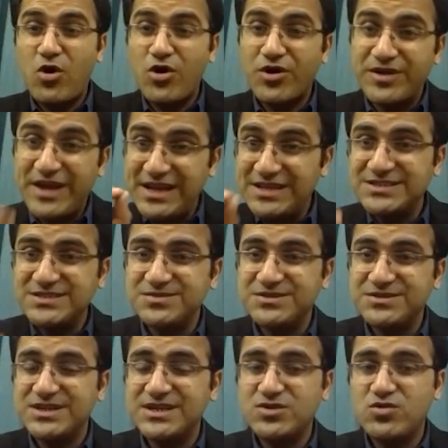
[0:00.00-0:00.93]

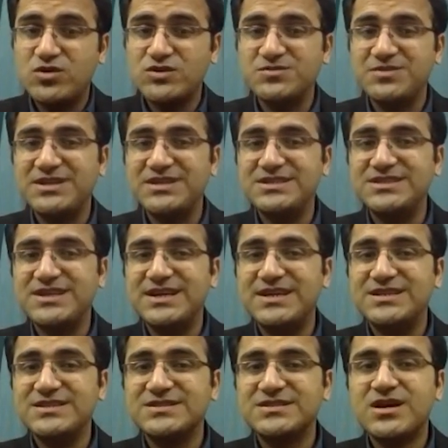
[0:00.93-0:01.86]
organisms that cause
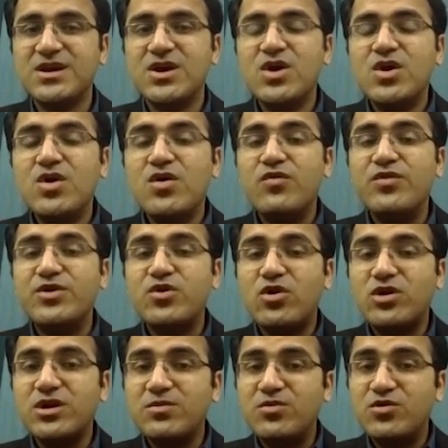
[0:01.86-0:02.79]
meningitis, we
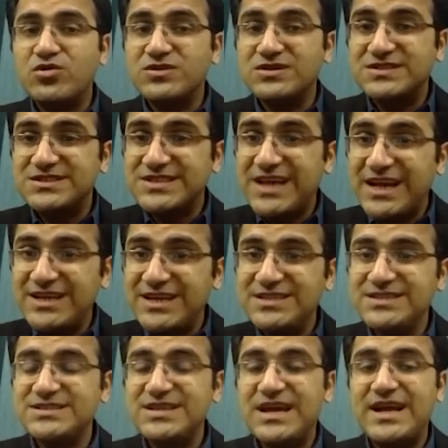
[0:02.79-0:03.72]
talked about the
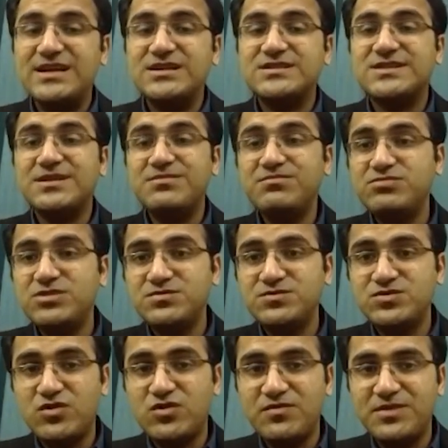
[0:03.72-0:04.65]
signs and
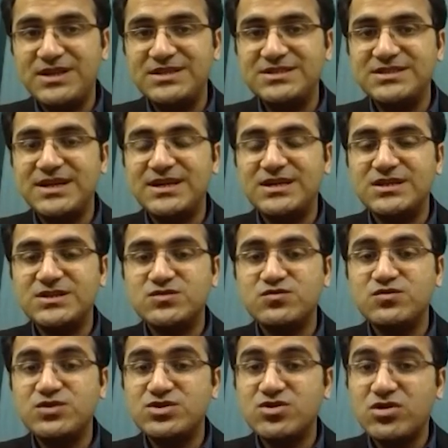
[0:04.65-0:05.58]
symptoms of meningitis,
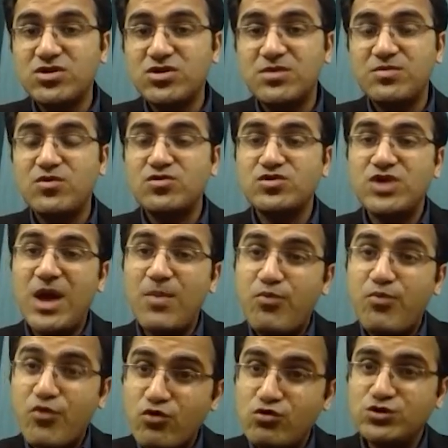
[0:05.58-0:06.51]
we talked about the
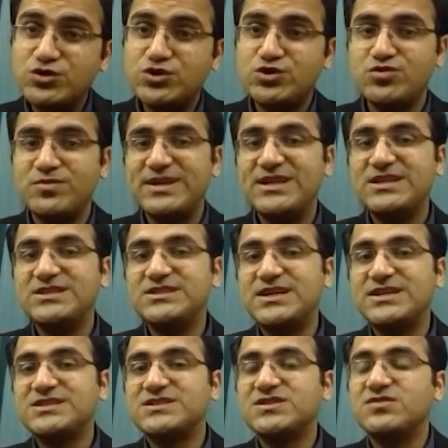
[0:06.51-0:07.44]
approach to
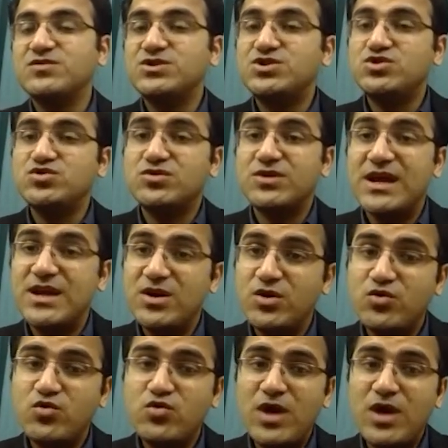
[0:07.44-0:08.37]
meningitis in which you
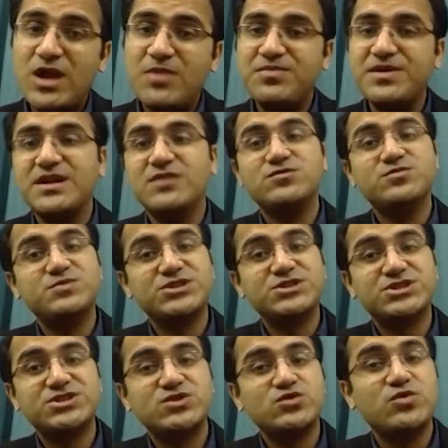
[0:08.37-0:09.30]
can do LP and in
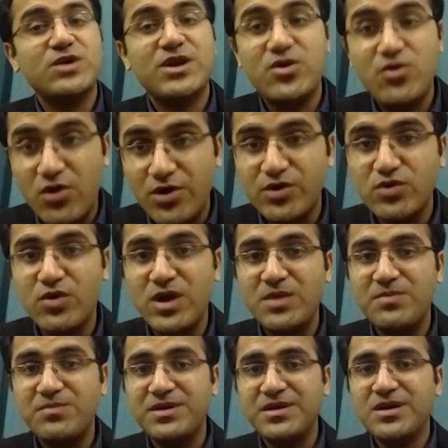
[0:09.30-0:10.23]
patients you cannot do
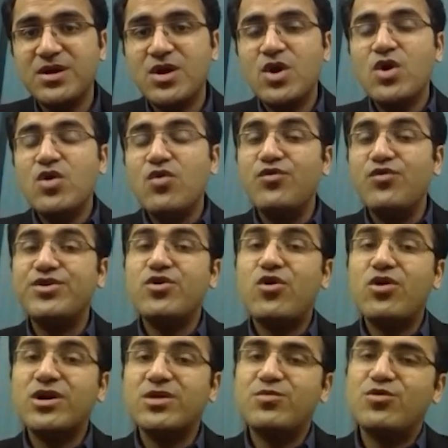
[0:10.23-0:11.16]
LP, we
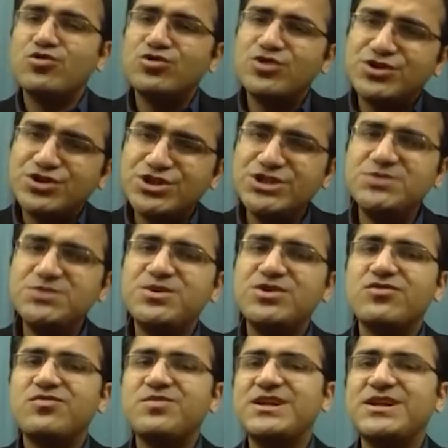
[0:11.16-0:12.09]
talked about the
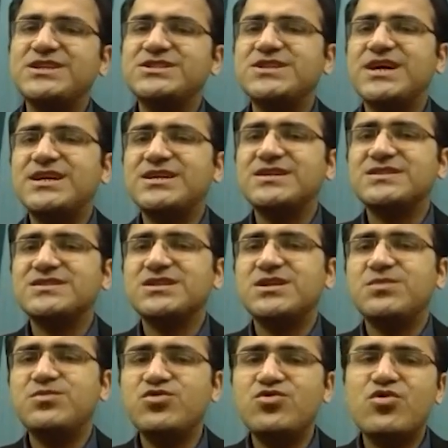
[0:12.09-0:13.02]
treatment of meningitis in
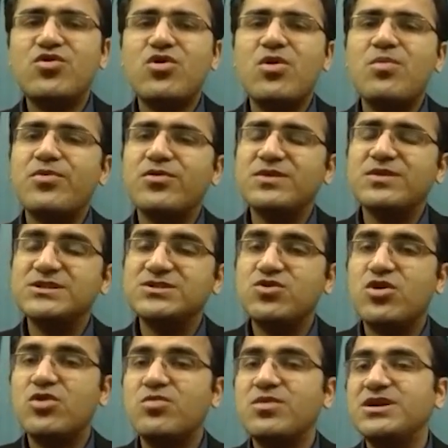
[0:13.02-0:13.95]
immunocompromised
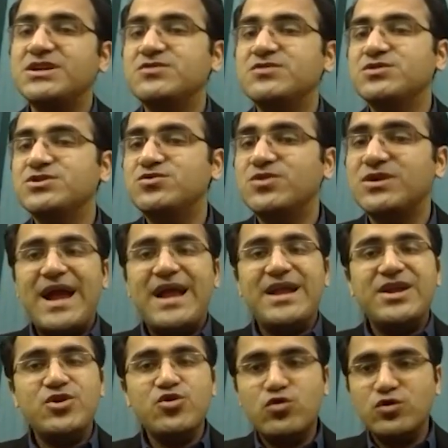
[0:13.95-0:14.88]
normal individual
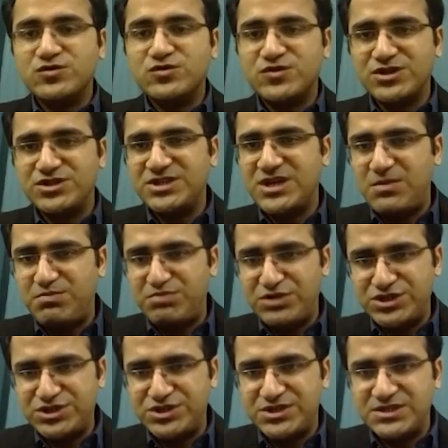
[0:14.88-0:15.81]
and neurosurgical
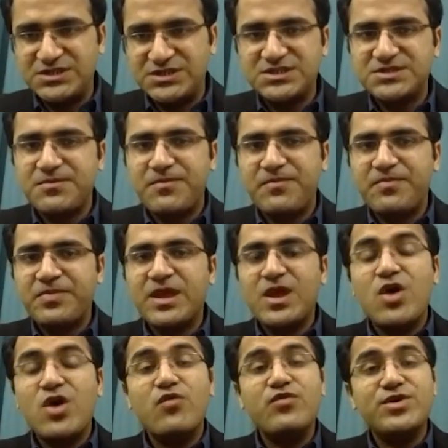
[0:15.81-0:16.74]
patients,
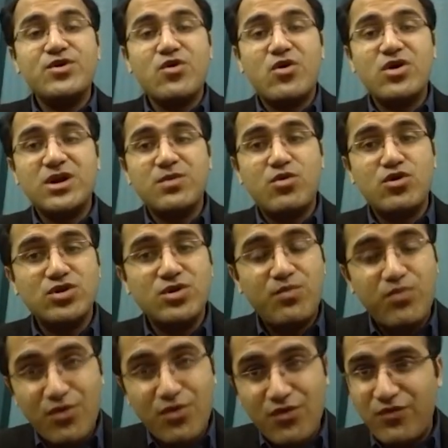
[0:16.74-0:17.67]
we talked about the
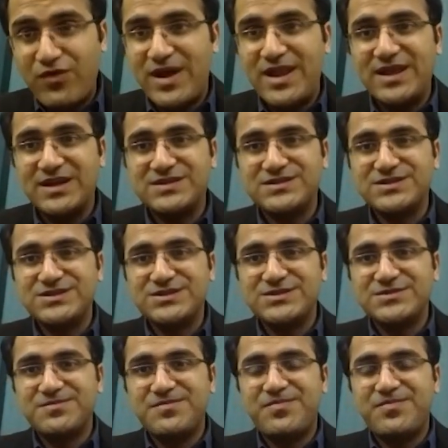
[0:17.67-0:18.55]
prophylaxis.